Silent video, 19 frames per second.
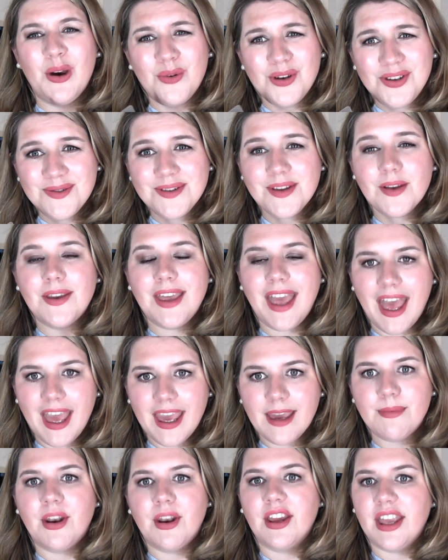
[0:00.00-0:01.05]
which is
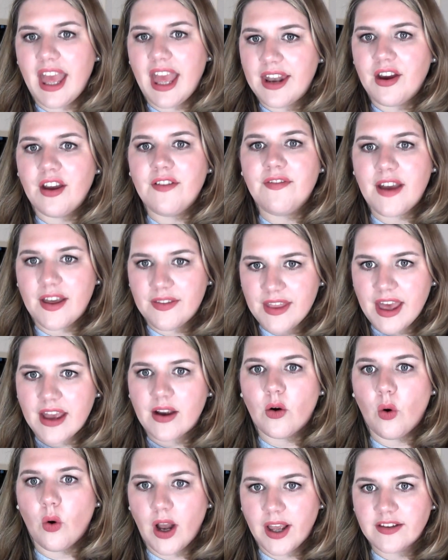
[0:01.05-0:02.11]
okay, but again, I found that
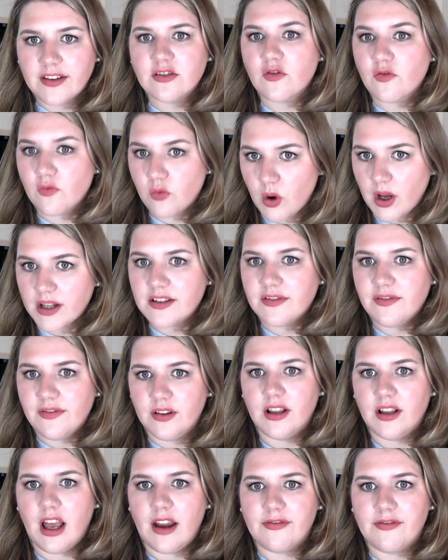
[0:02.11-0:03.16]
quite a
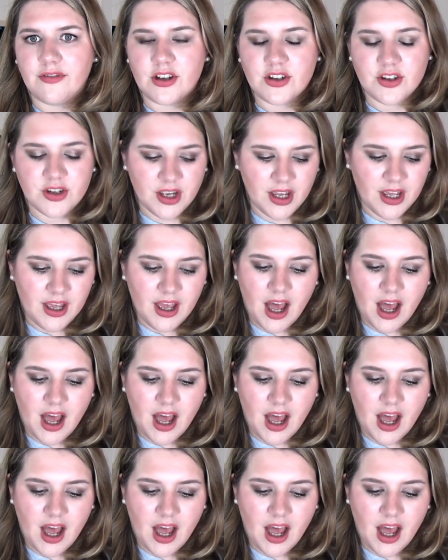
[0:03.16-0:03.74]
full coverage.